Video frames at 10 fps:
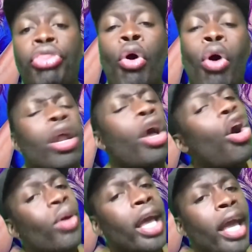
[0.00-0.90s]
the thought.
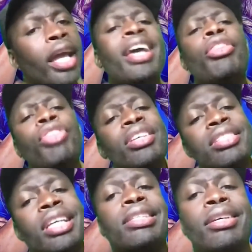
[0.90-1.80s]
Okay,
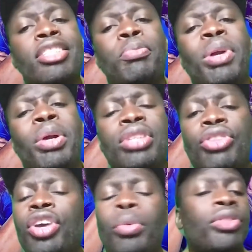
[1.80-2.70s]
this is a conspiracy
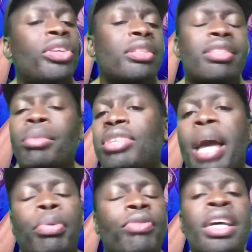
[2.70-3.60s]
theory. This is some
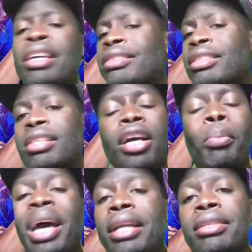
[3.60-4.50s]
type of sick
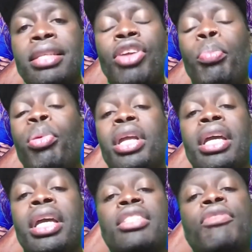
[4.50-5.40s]
medicine they're putting
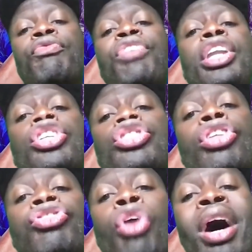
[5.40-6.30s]
in us. Finish
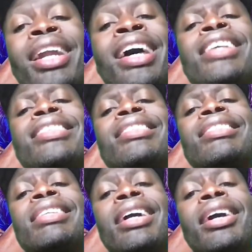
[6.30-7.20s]
the thought.
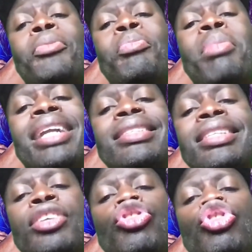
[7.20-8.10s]
Sick
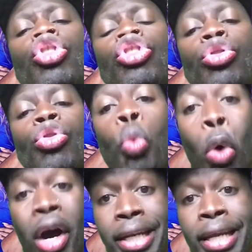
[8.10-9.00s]
medicine to do
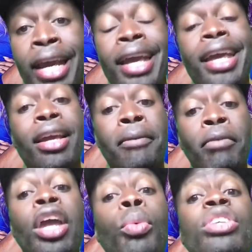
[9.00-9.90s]
what? What?
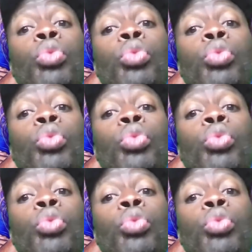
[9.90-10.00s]
Here